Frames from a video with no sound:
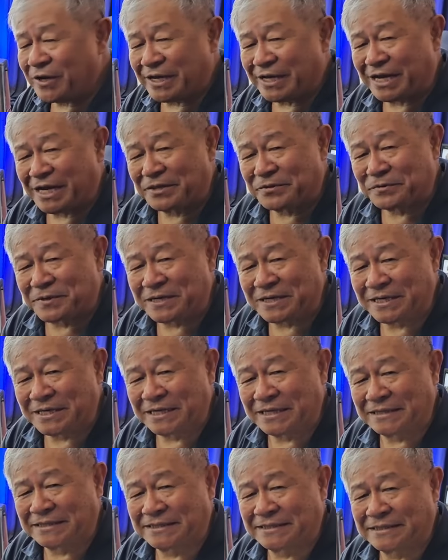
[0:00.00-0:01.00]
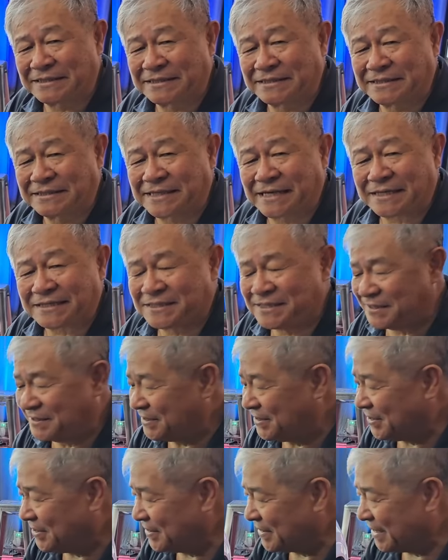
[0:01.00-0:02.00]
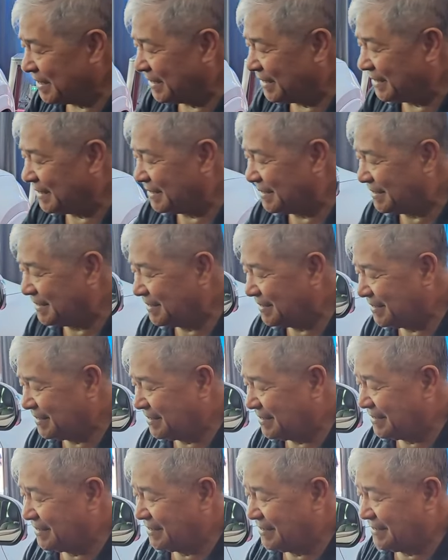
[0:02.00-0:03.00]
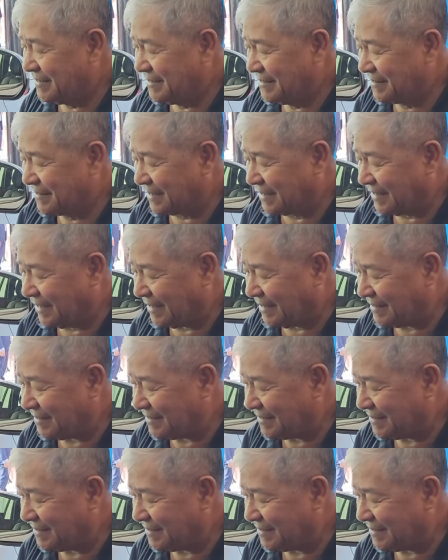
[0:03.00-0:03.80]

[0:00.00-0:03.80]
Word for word: In other words, it sucks your door in. Look at that.